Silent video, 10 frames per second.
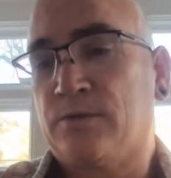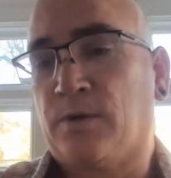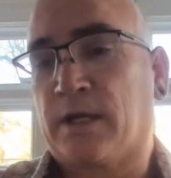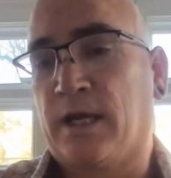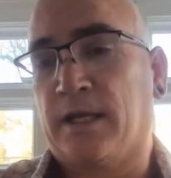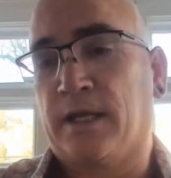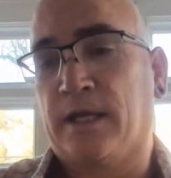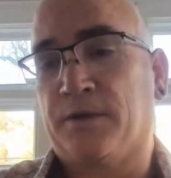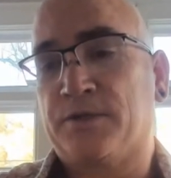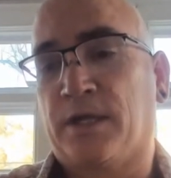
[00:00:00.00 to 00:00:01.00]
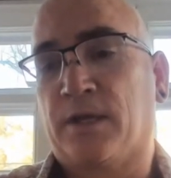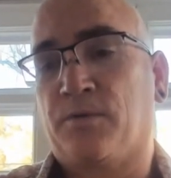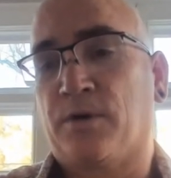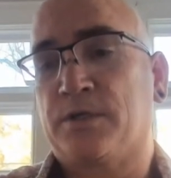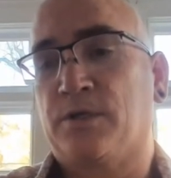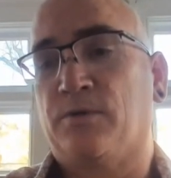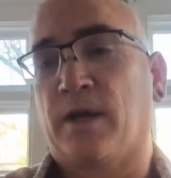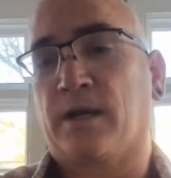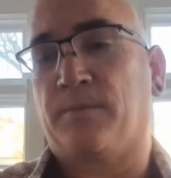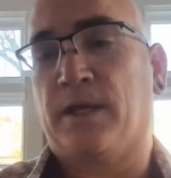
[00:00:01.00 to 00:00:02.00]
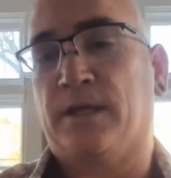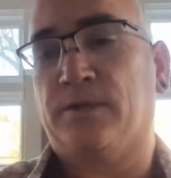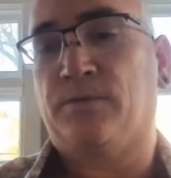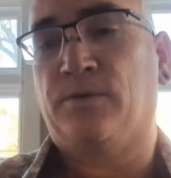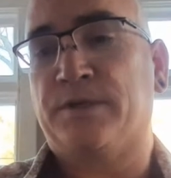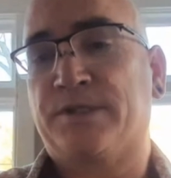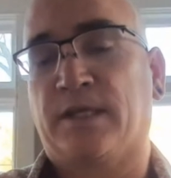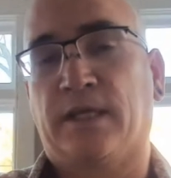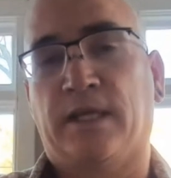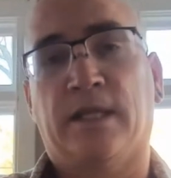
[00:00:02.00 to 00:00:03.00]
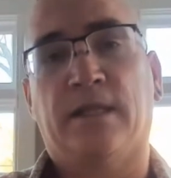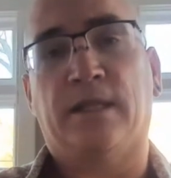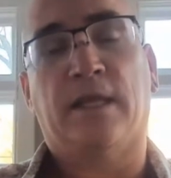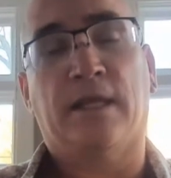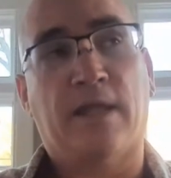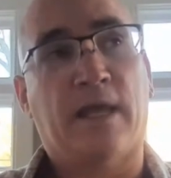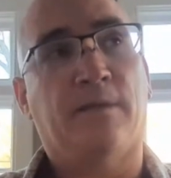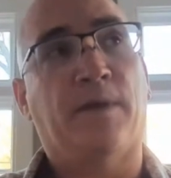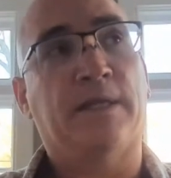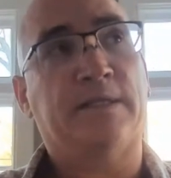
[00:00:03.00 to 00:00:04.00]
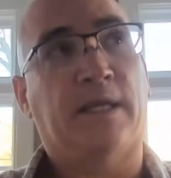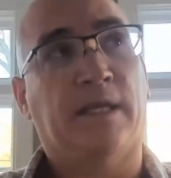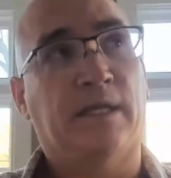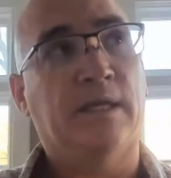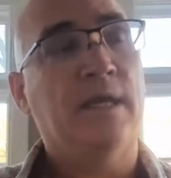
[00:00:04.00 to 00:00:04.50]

what kind of energetic work do you recommend with sitting in in that and meditating?